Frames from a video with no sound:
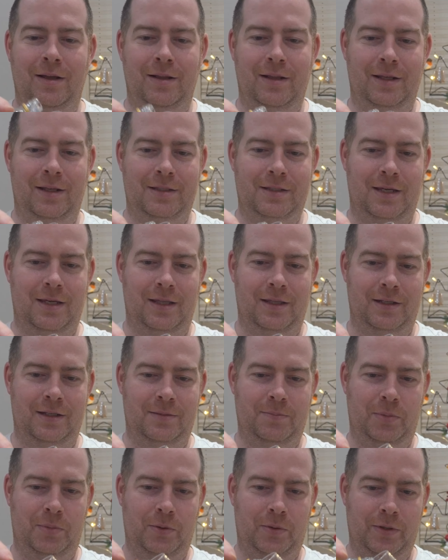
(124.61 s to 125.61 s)
Let's get this
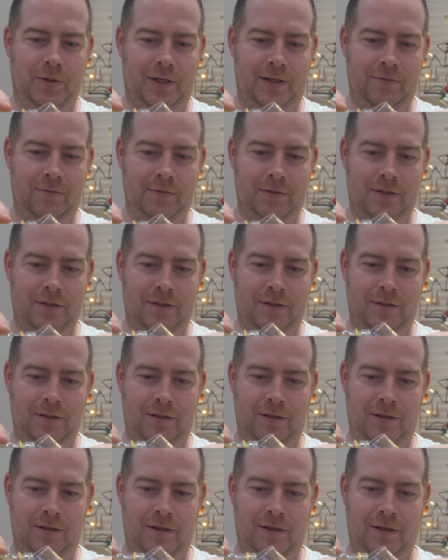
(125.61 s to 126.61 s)
poured out.
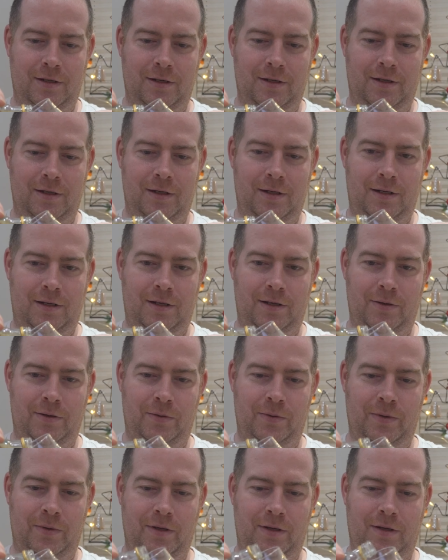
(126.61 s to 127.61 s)
A
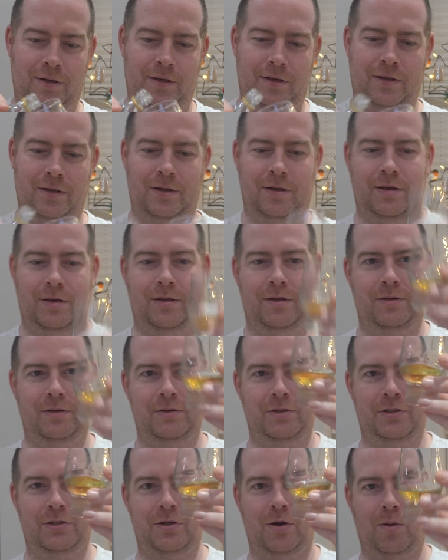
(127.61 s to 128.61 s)
little
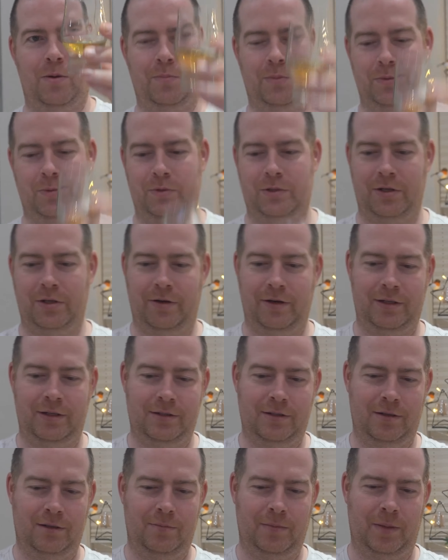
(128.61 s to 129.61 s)
sample
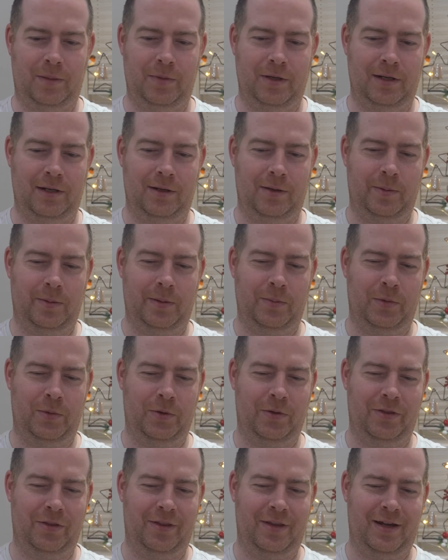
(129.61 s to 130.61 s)
size, maybe a little bit
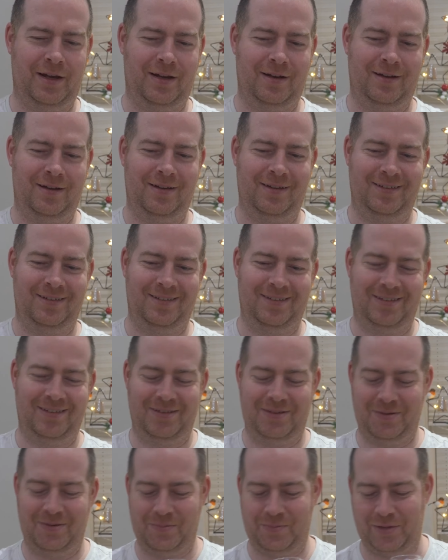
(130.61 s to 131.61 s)
more than that.
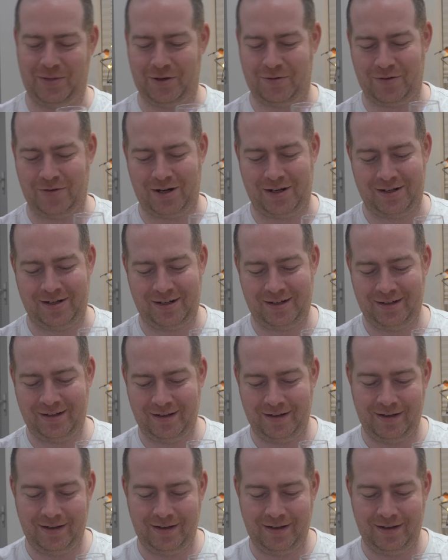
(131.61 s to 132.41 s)
Be greedy.